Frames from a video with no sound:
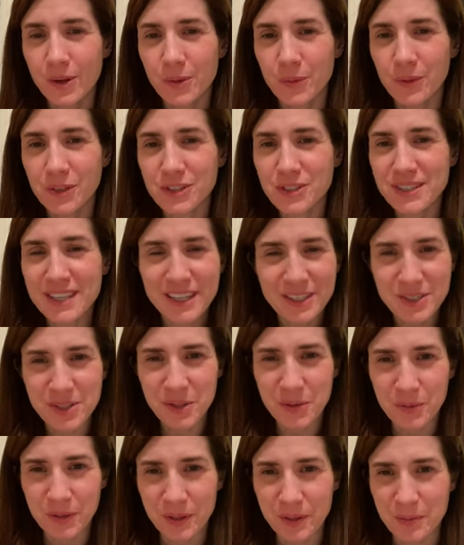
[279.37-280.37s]
which is
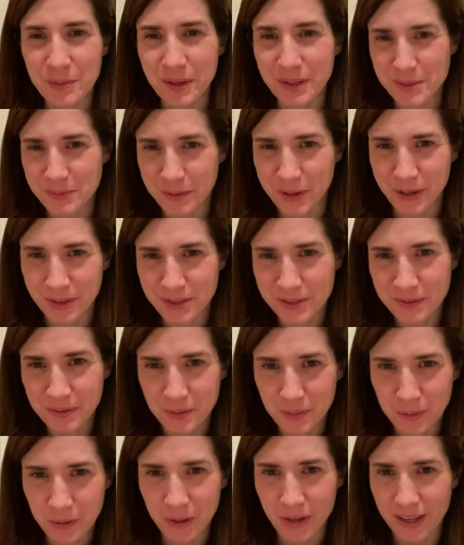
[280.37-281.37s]
actually one of the best parts of the
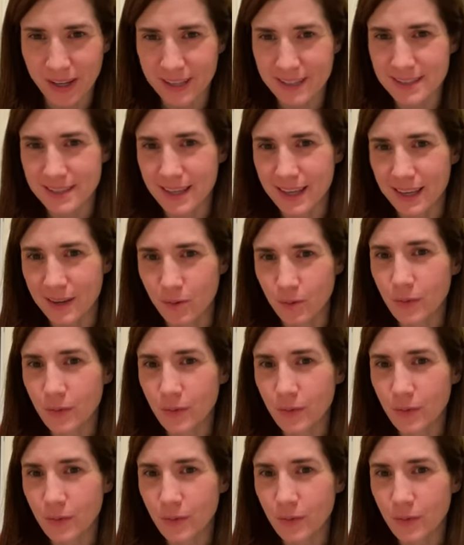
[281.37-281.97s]
book as they